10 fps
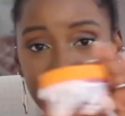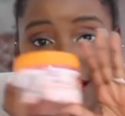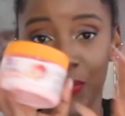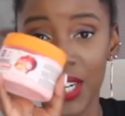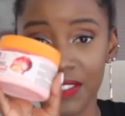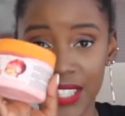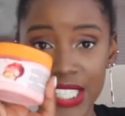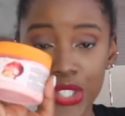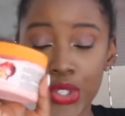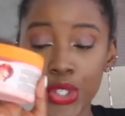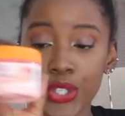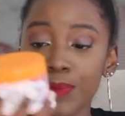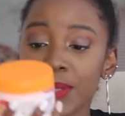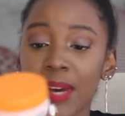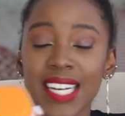one of these
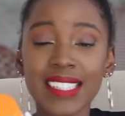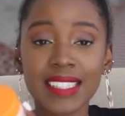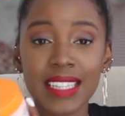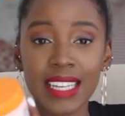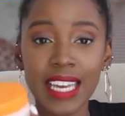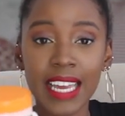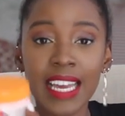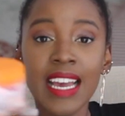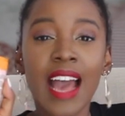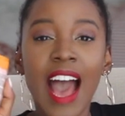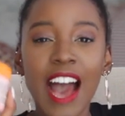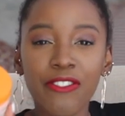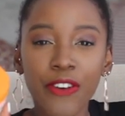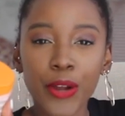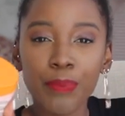tubes, but it's the
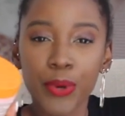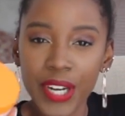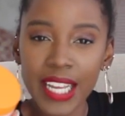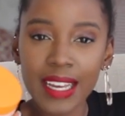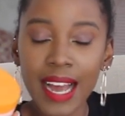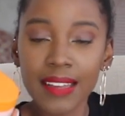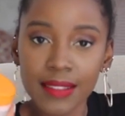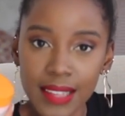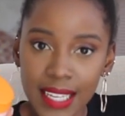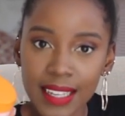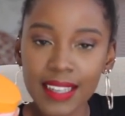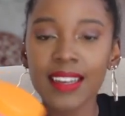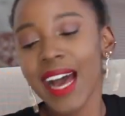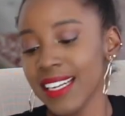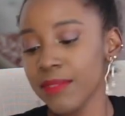Afro pudding, I
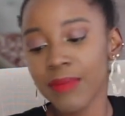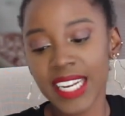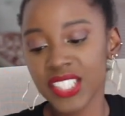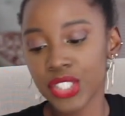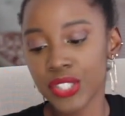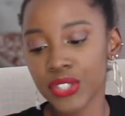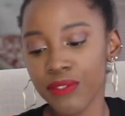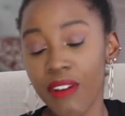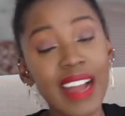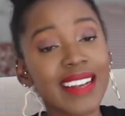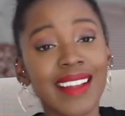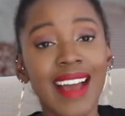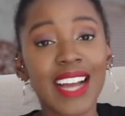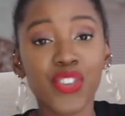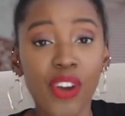think. I didn't manage to find it.
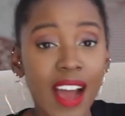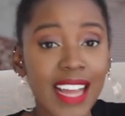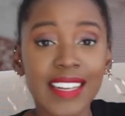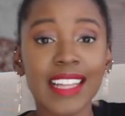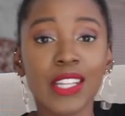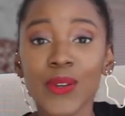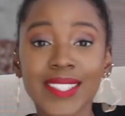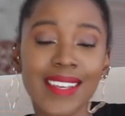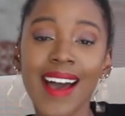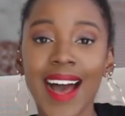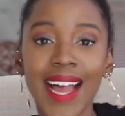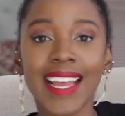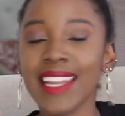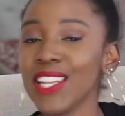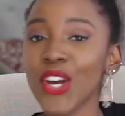I tried, I looked high
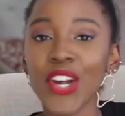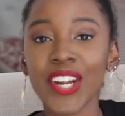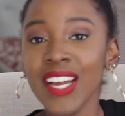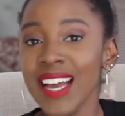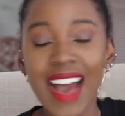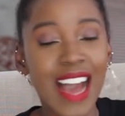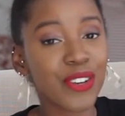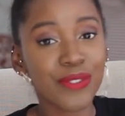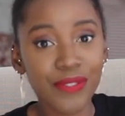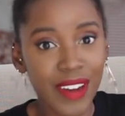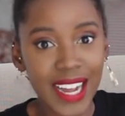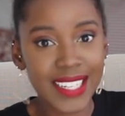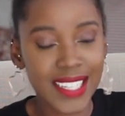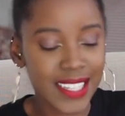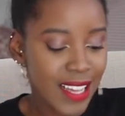and low, I couldn't
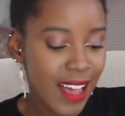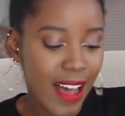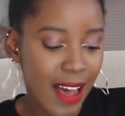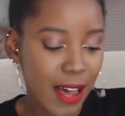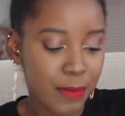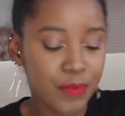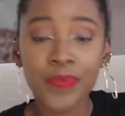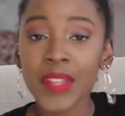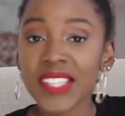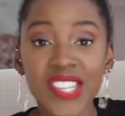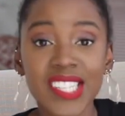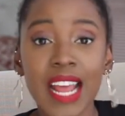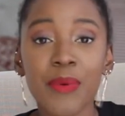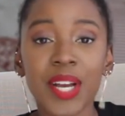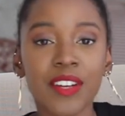find it. So
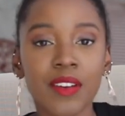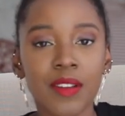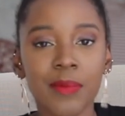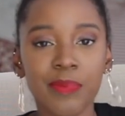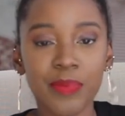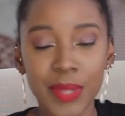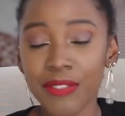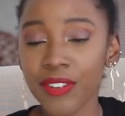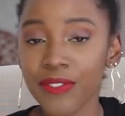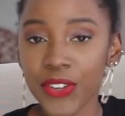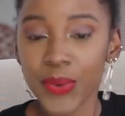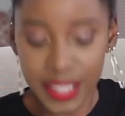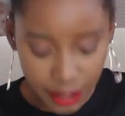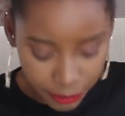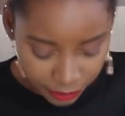today we're going to be
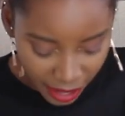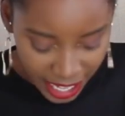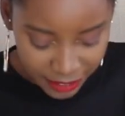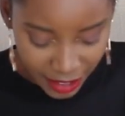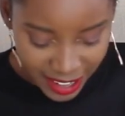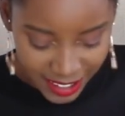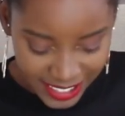reviewing the 5 out of